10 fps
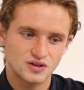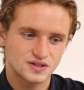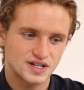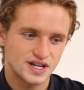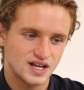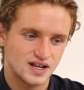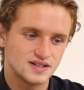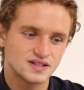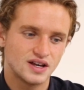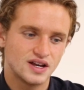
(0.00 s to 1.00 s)
Oaks
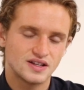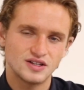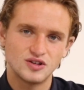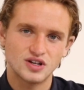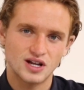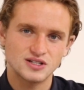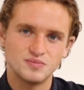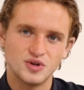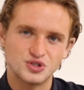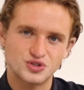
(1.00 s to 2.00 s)
is you can
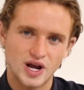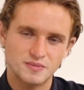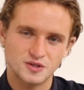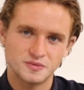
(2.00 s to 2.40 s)
actually put straps